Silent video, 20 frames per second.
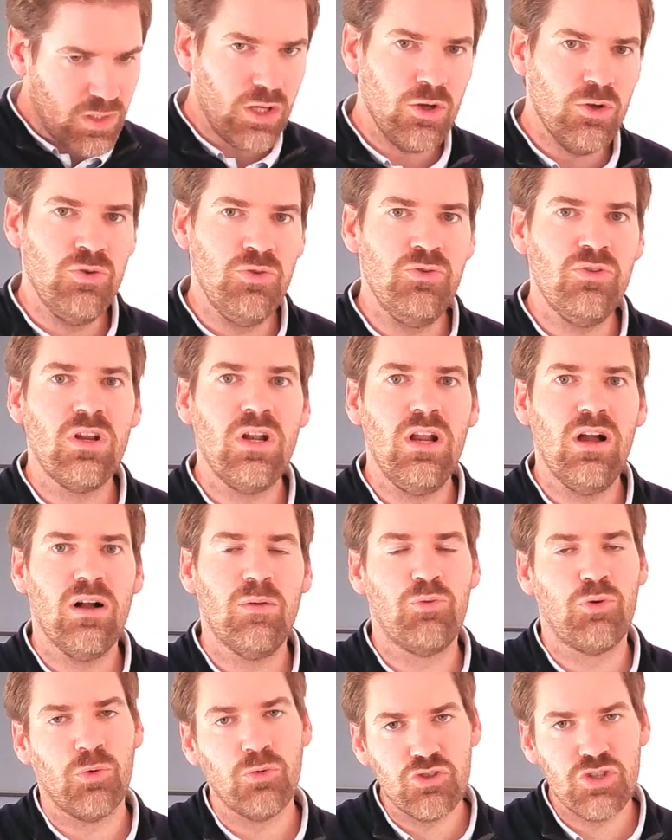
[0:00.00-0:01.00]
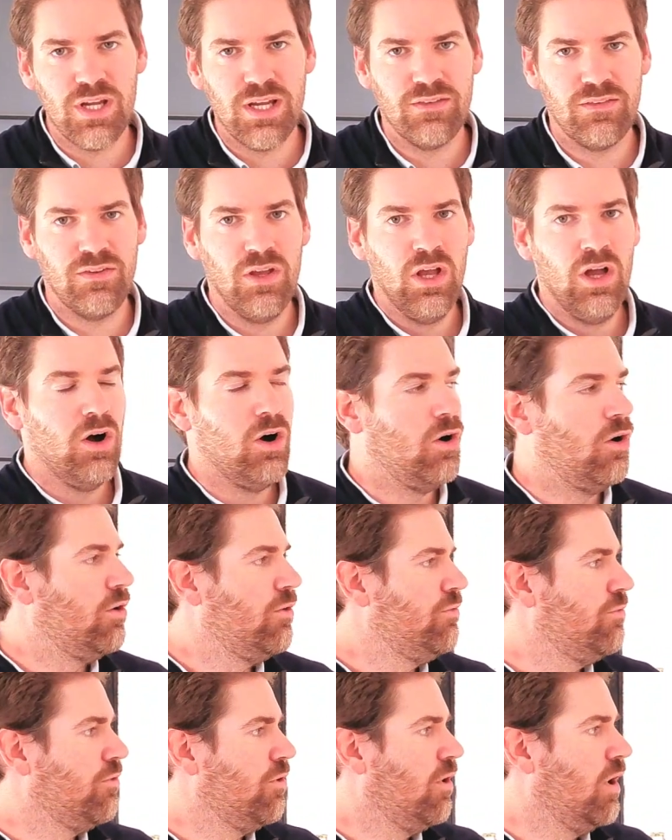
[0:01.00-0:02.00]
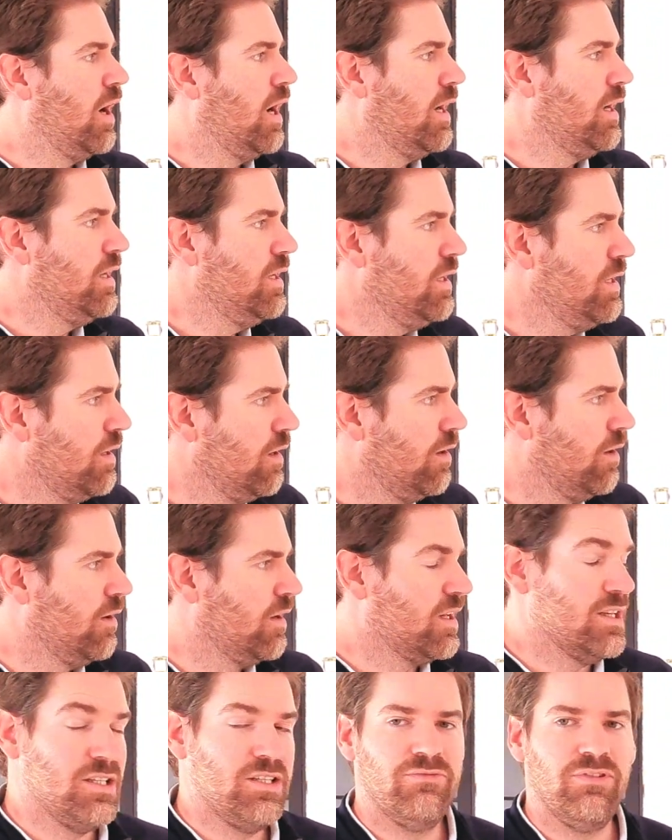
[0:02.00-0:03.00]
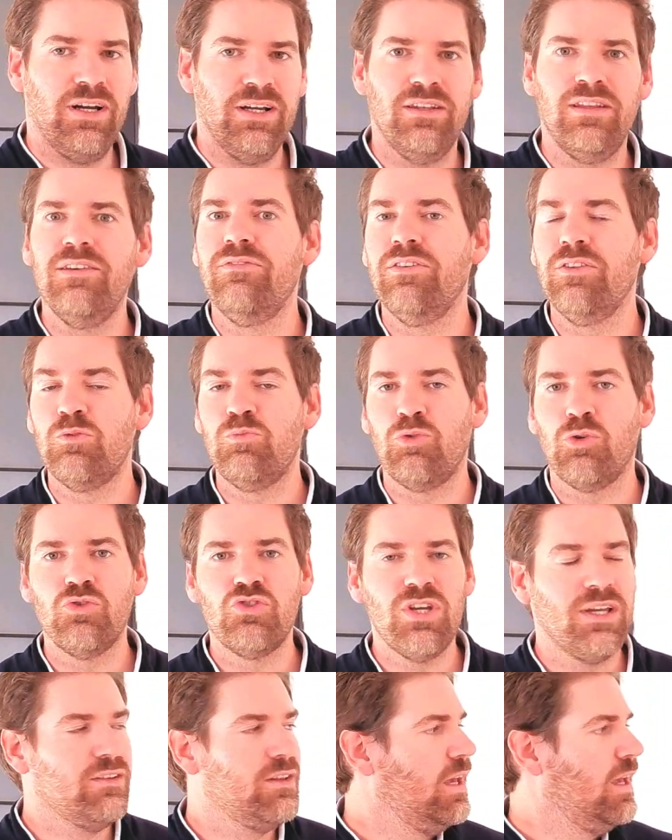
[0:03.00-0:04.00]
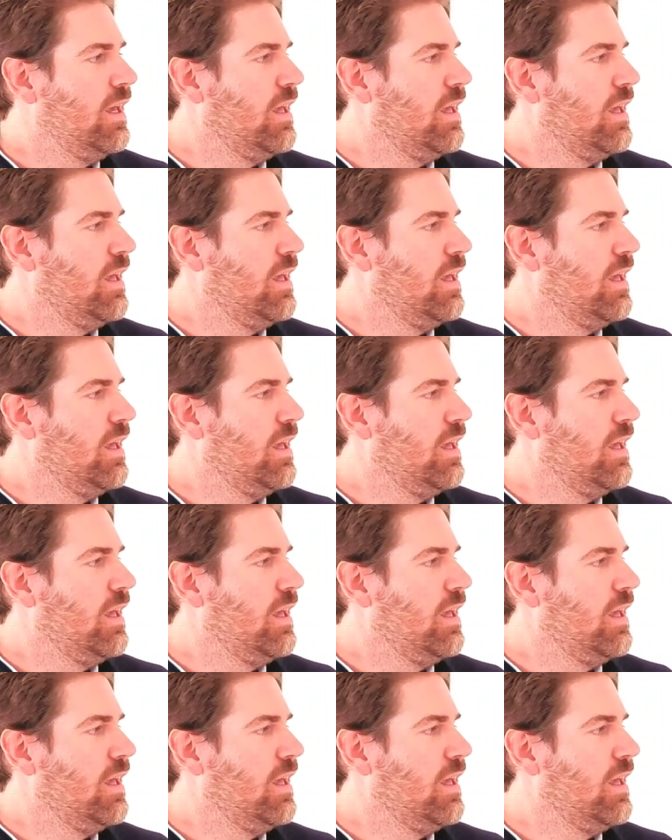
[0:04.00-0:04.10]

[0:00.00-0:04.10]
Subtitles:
nuclear project or for highly classified defense project,